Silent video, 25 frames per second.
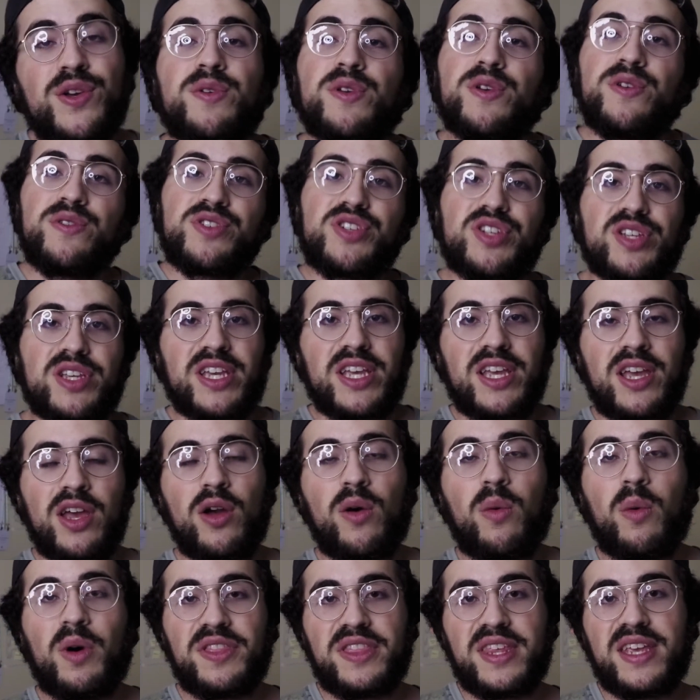usually
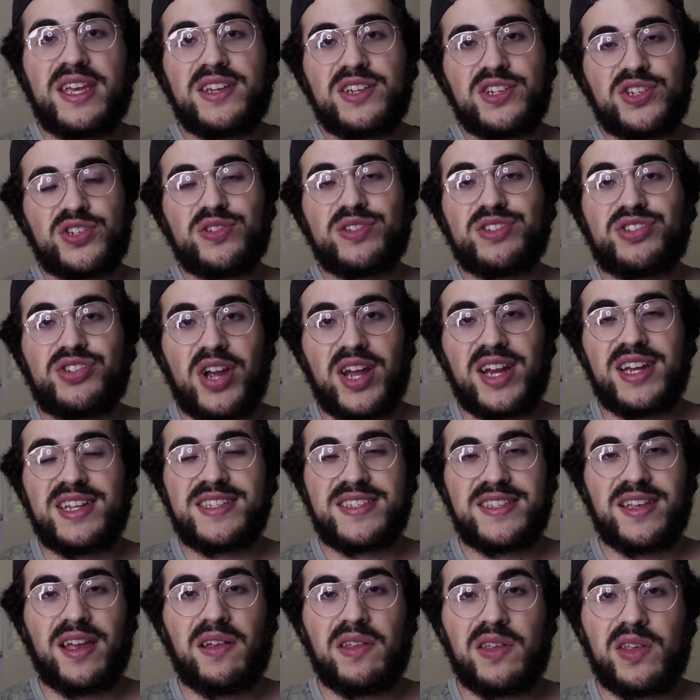what the industry is trying to
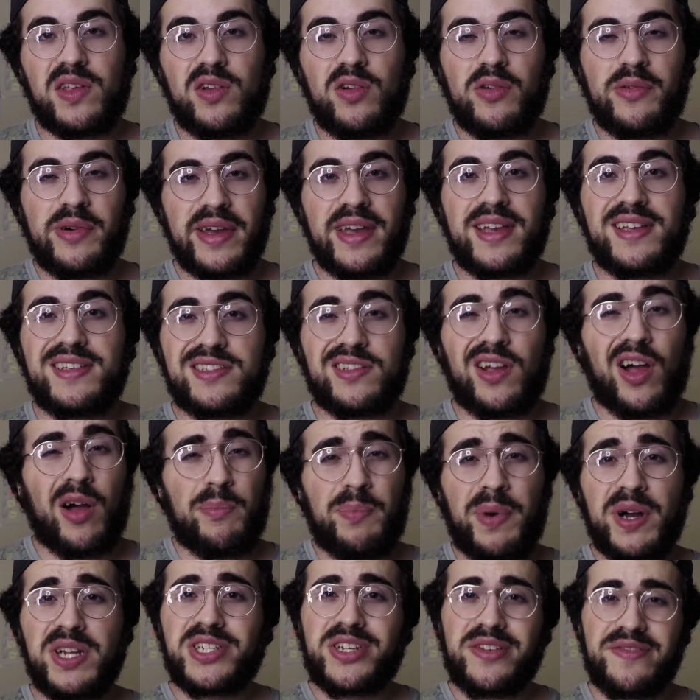sell you is a
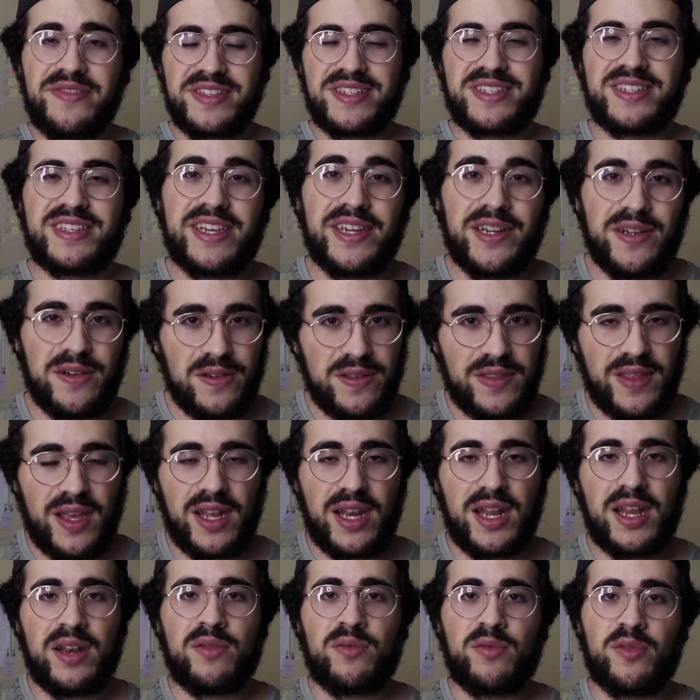bunch of this gear
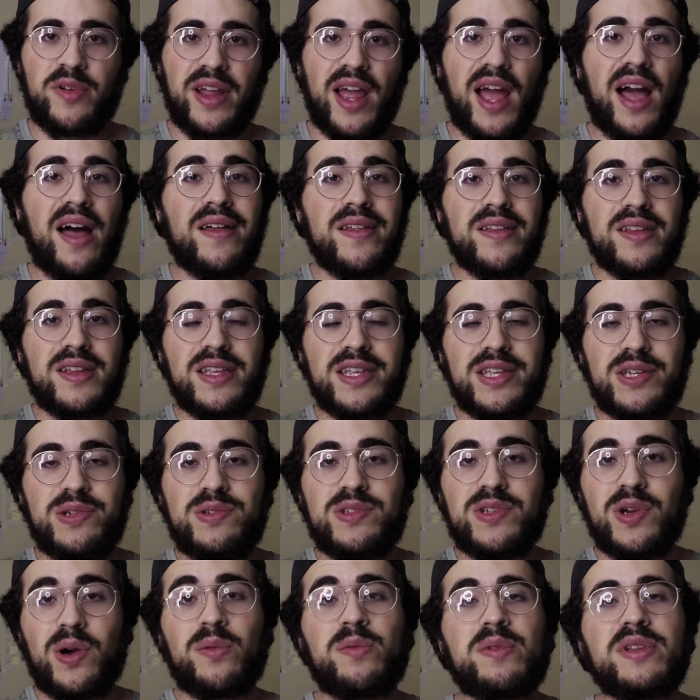that in reality you
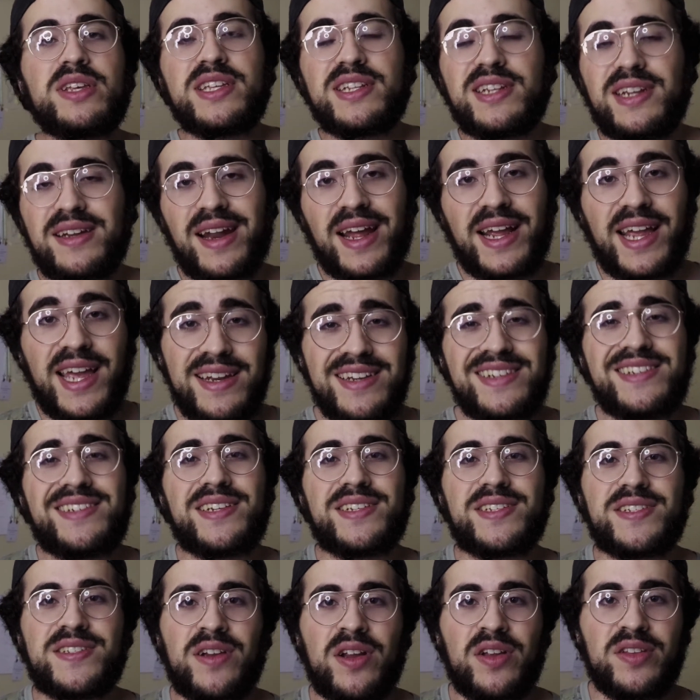don't need. And I kind of
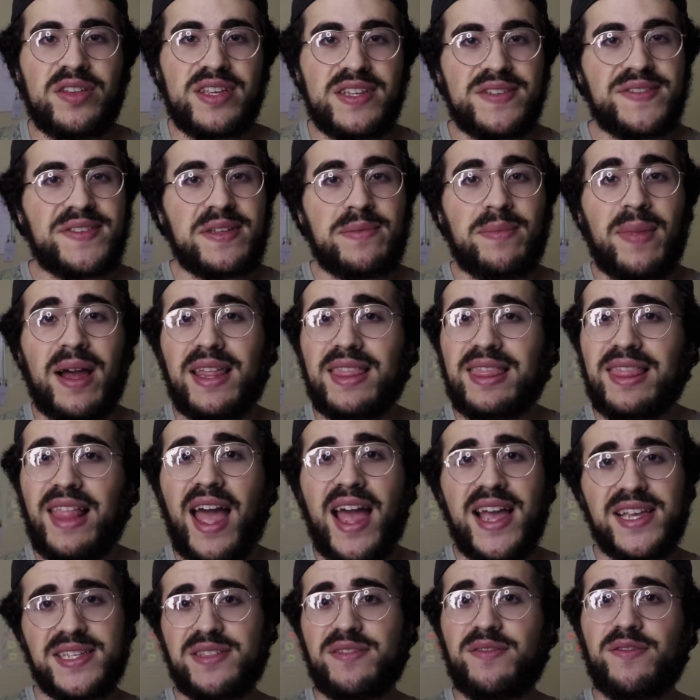touched on this in my
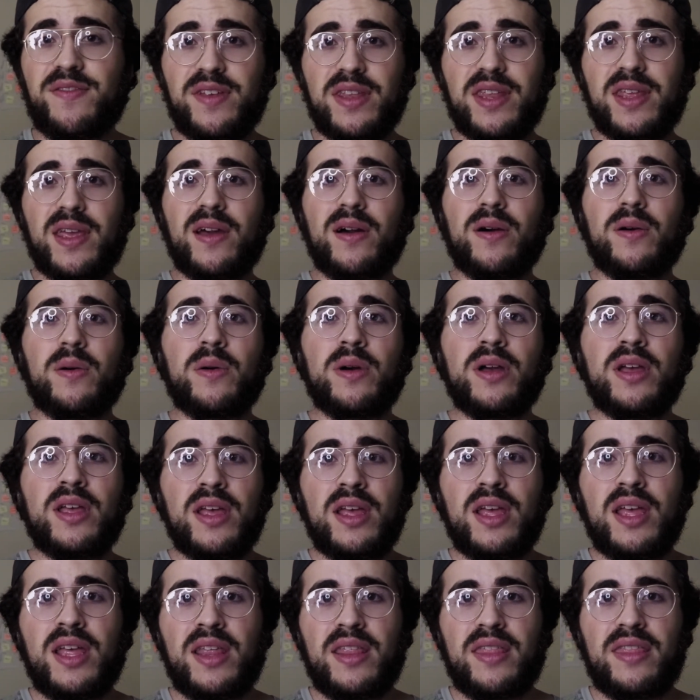last video,
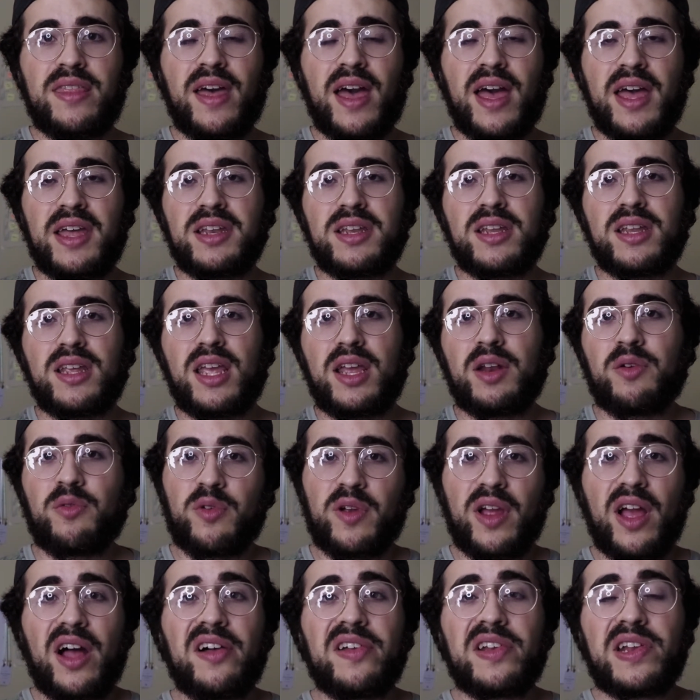that in
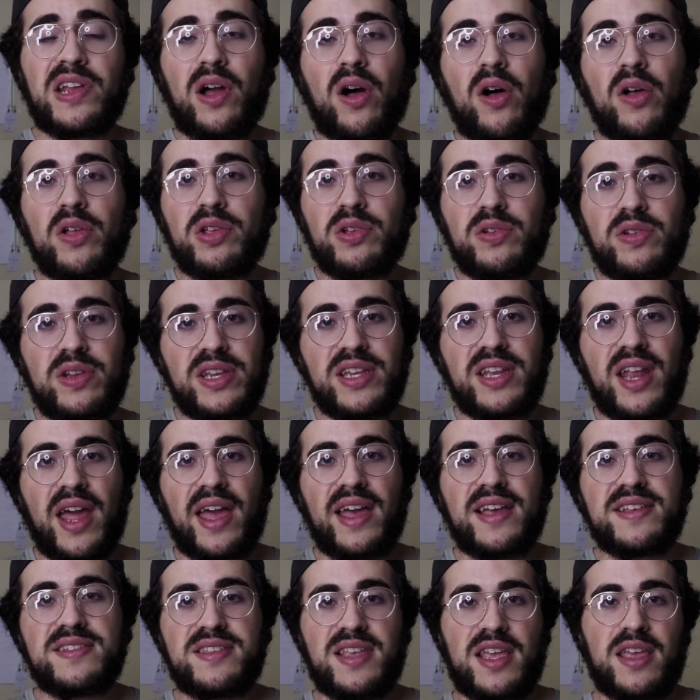reality all you need
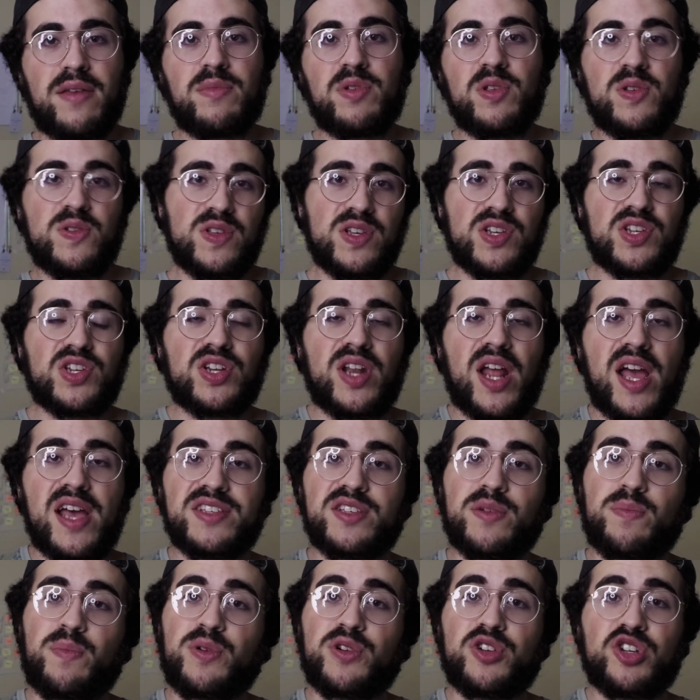as a musician, as
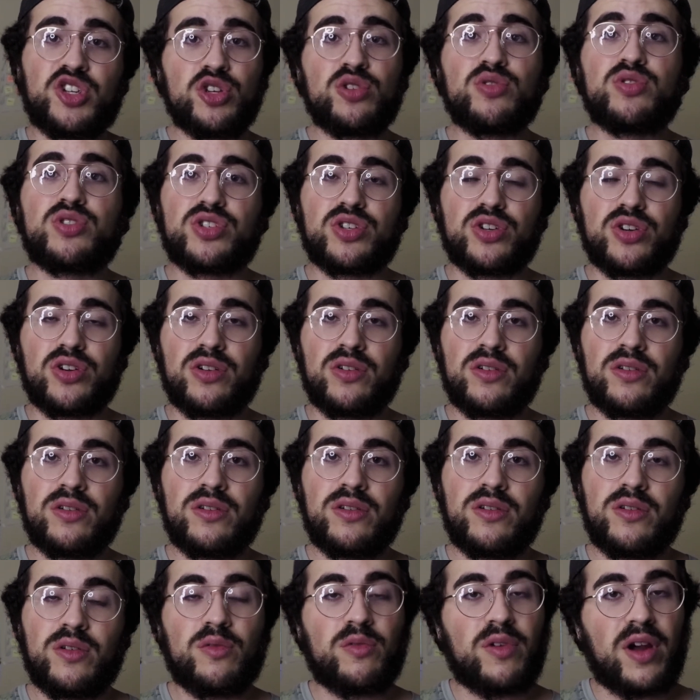a producer
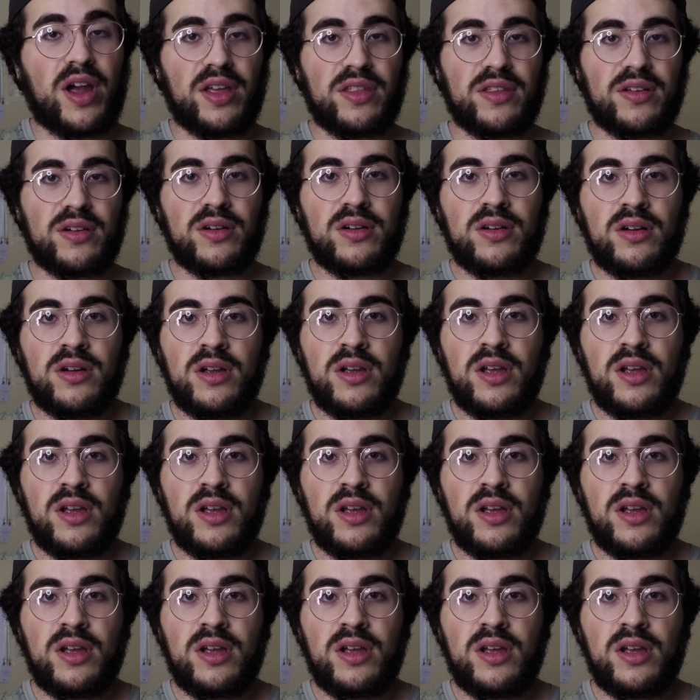rather,